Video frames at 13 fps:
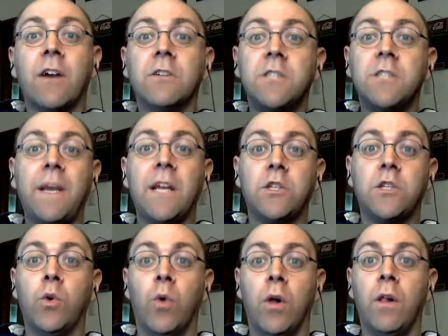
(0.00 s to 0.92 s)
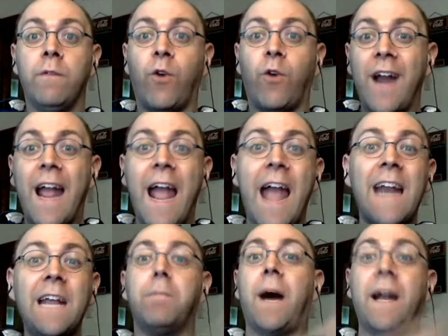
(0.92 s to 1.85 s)
to be a tool for
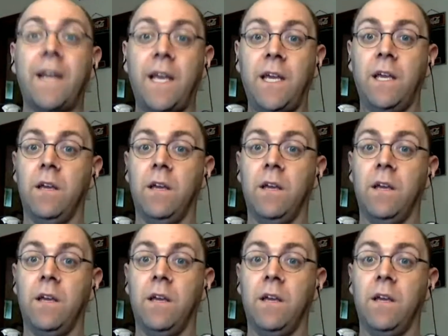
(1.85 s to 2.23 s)
anybody,